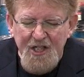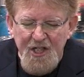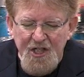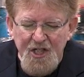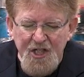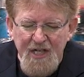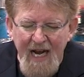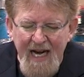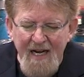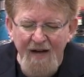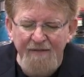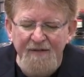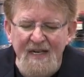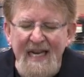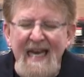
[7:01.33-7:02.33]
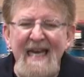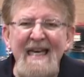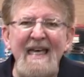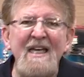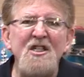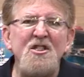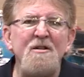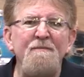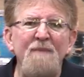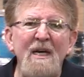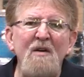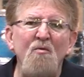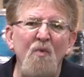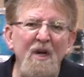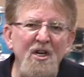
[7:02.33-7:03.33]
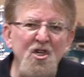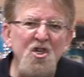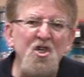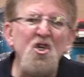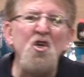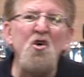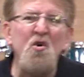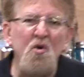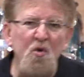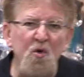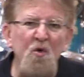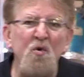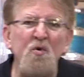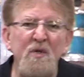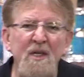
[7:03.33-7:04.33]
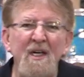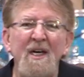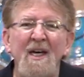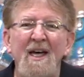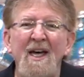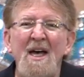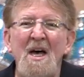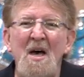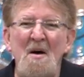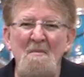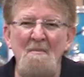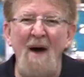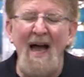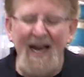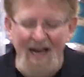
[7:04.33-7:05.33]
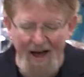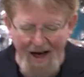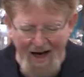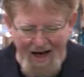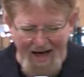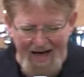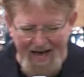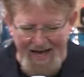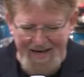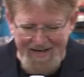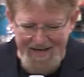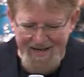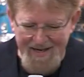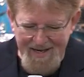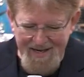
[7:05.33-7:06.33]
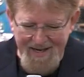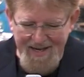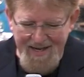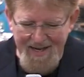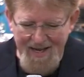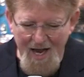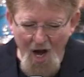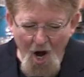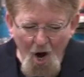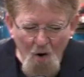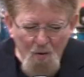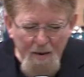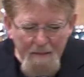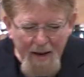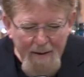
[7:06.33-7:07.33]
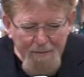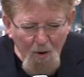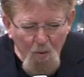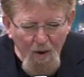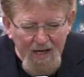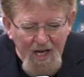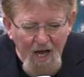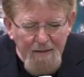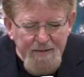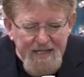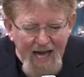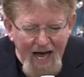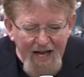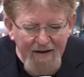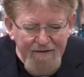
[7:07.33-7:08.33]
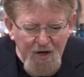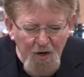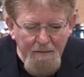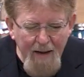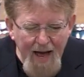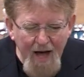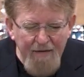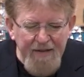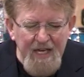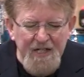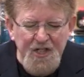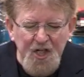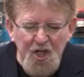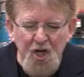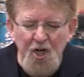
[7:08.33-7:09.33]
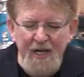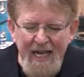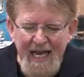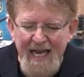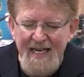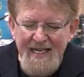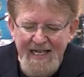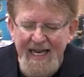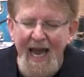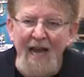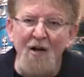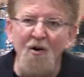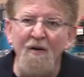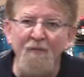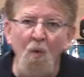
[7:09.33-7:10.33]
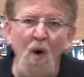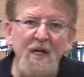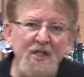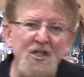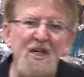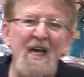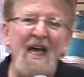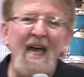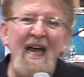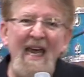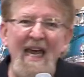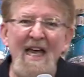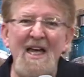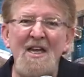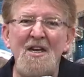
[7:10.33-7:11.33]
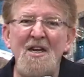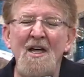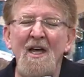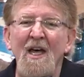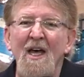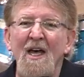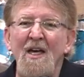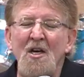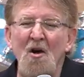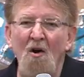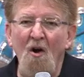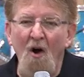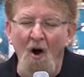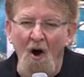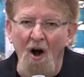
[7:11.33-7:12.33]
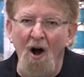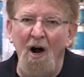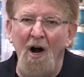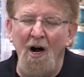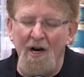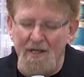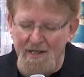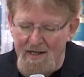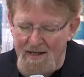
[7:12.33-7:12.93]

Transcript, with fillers: state of needing to be renewed by God. Remember, what comes out of your mouth is a good indicator of what's in your heart.